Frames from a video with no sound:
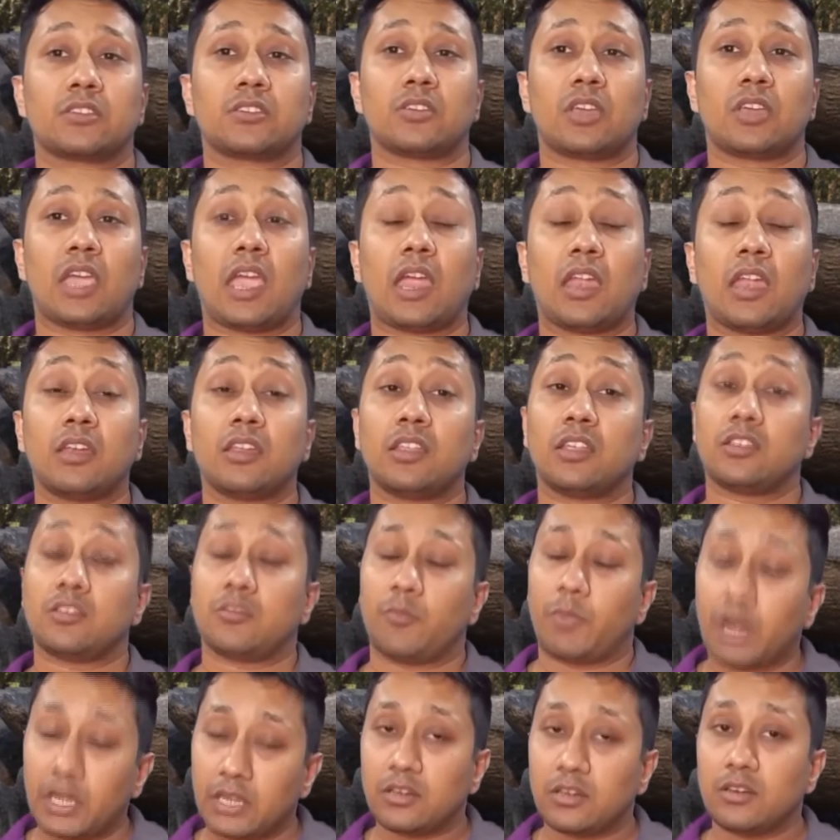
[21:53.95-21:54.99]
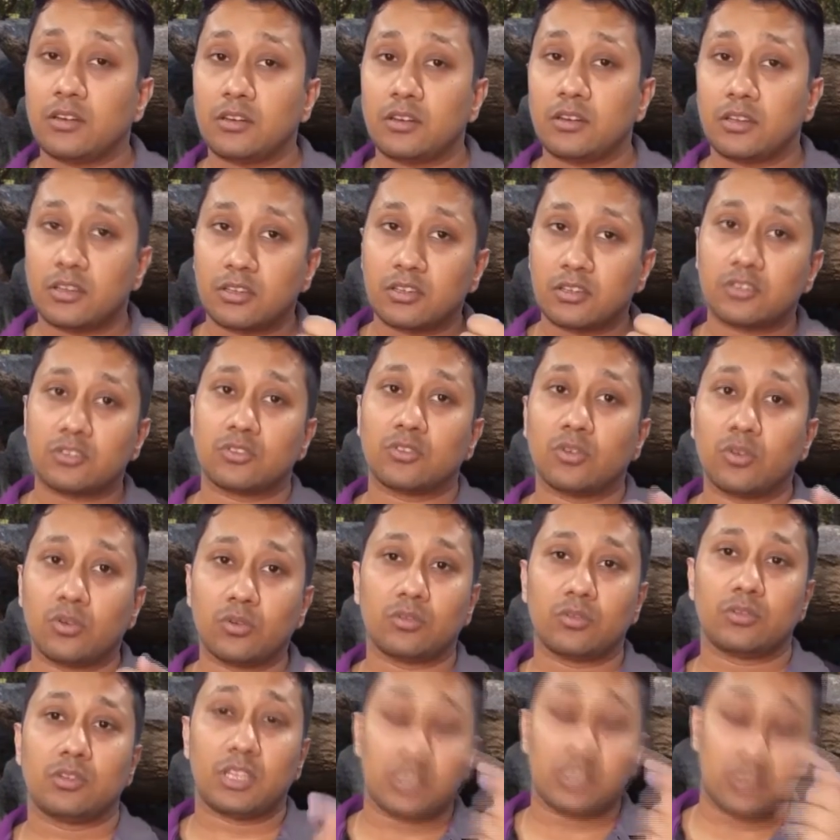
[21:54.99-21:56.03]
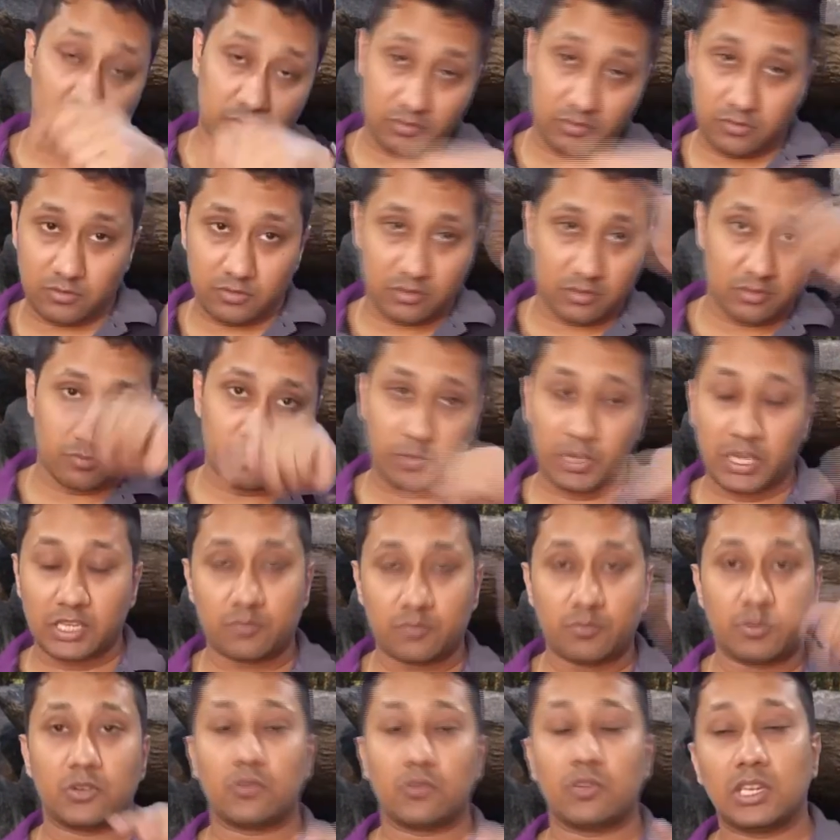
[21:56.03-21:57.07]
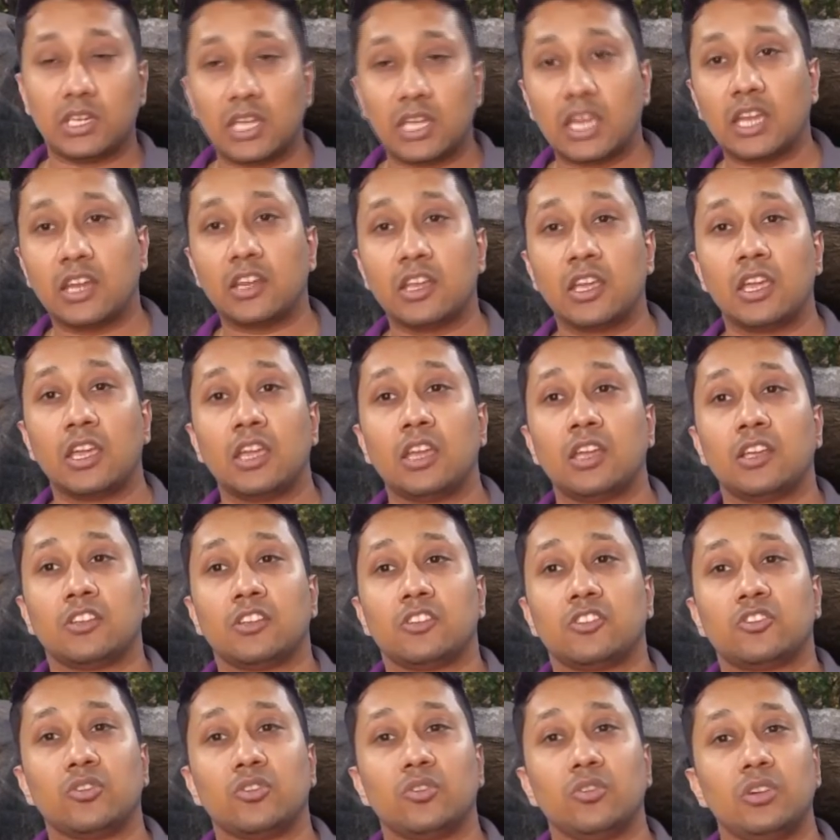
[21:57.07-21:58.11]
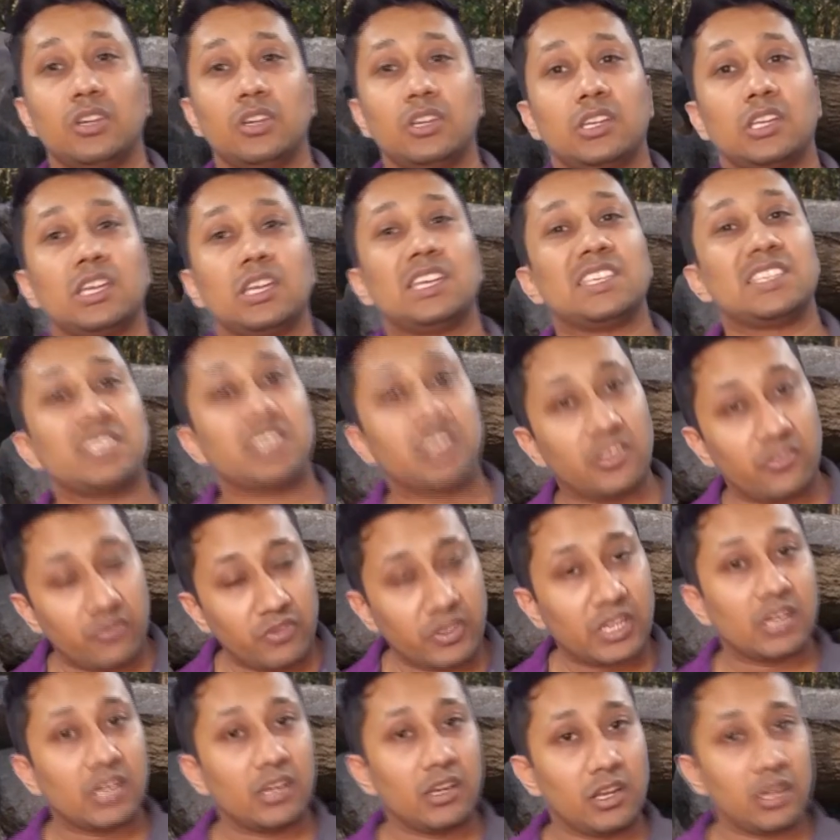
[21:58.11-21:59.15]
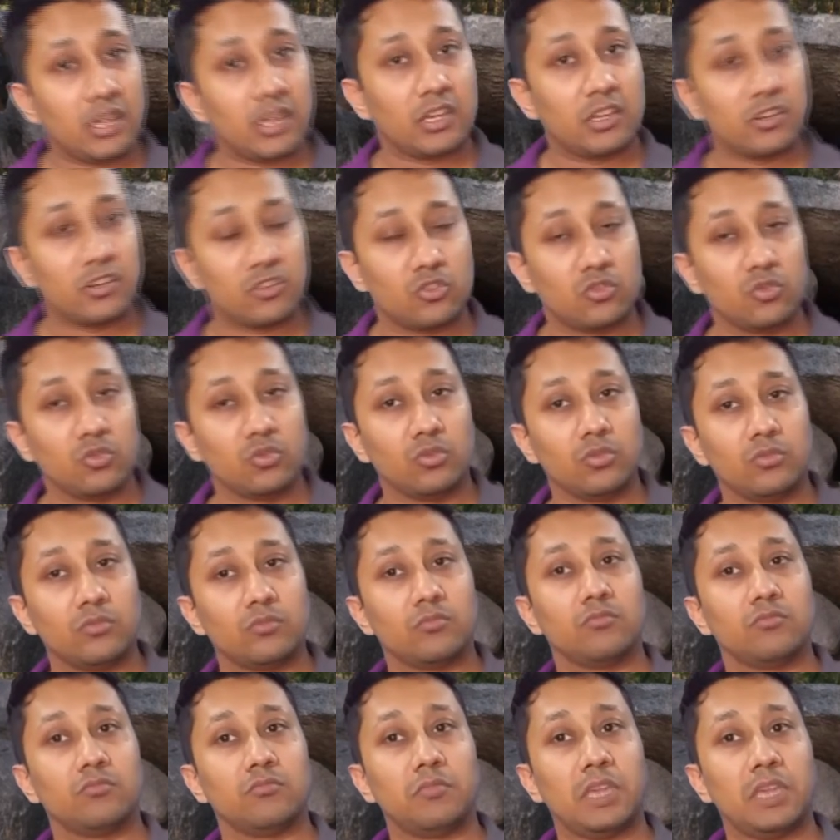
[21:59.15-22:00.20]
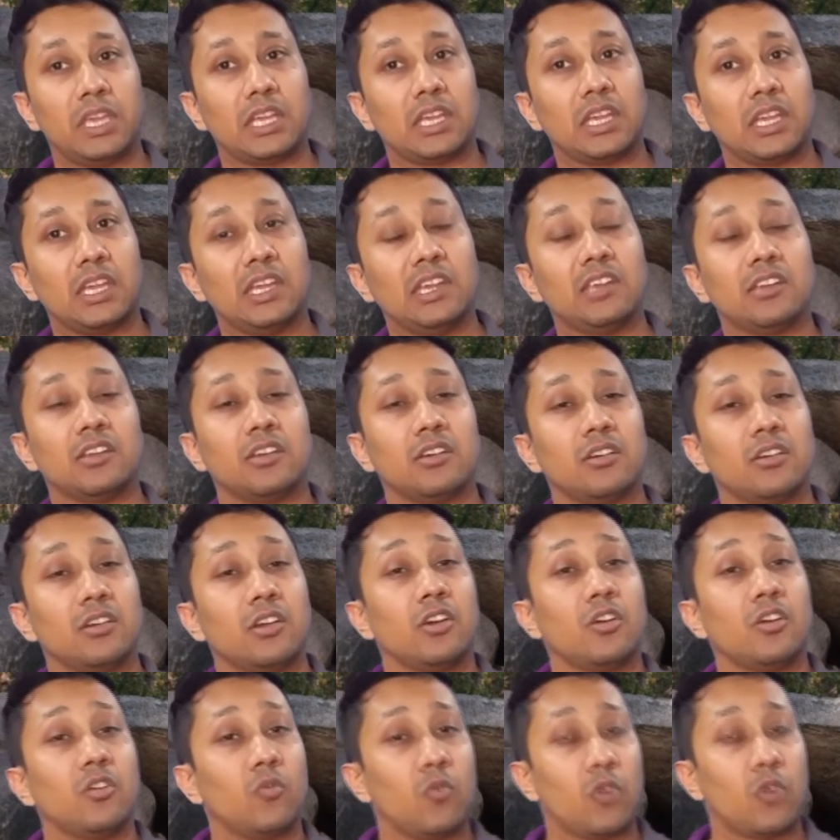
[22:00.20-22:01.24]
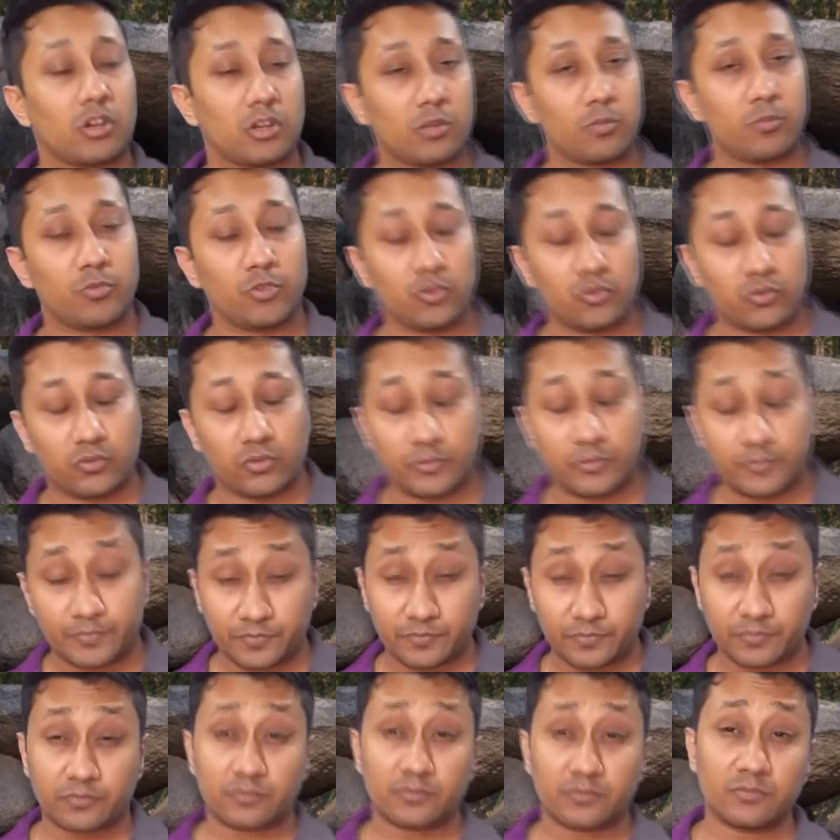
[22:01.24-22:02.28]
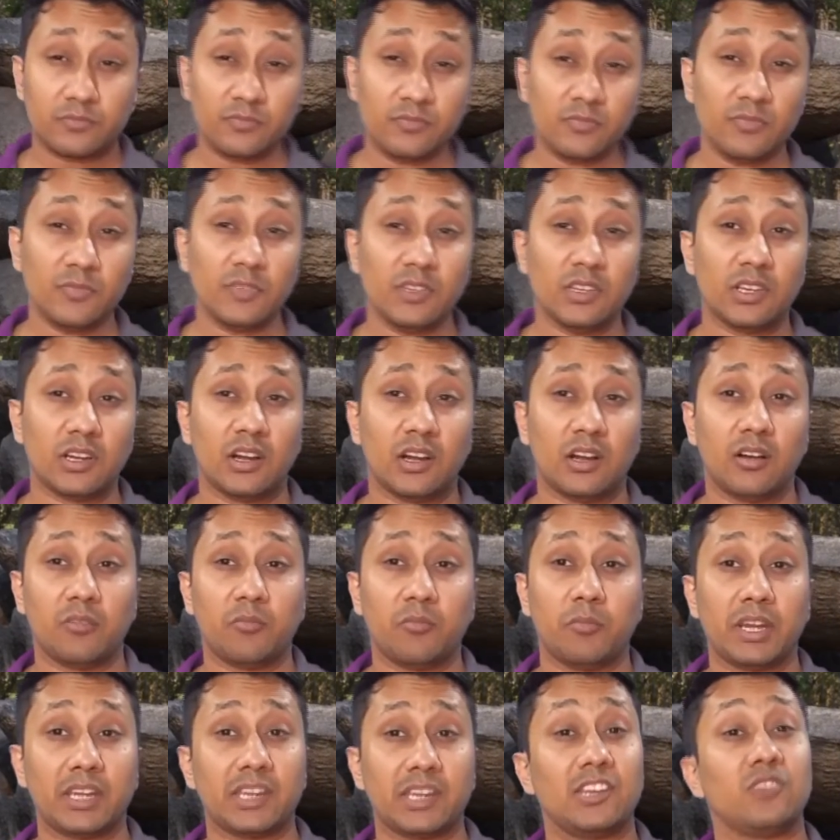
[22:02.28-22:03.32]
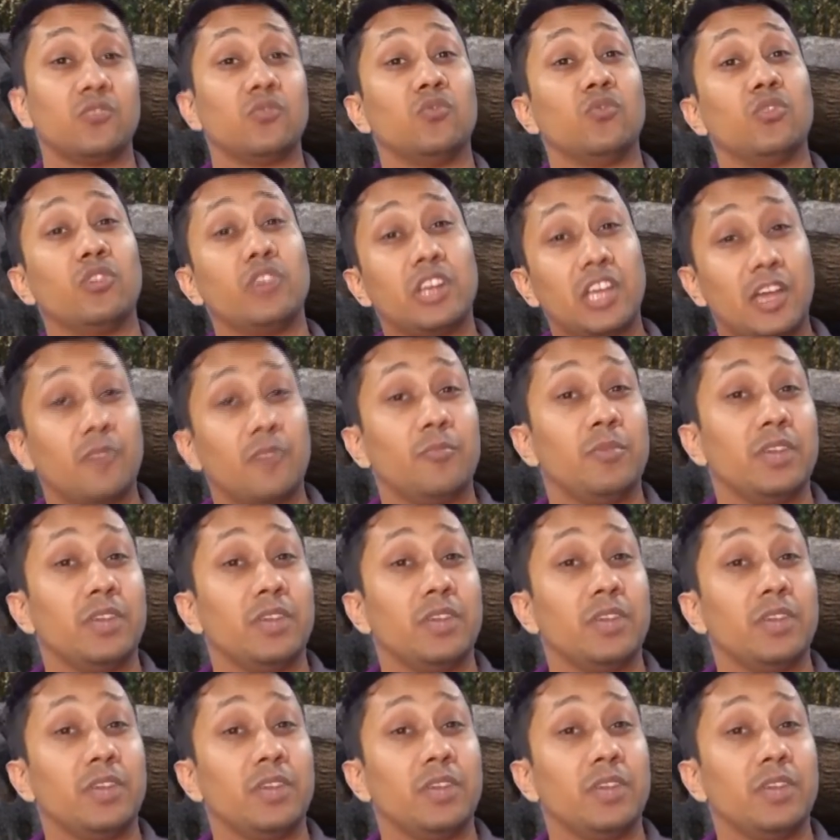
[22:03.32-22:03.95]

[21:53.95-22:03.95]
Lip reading: and there's a button, so there's space between that. So it is difficult to make it waterproof, but it would have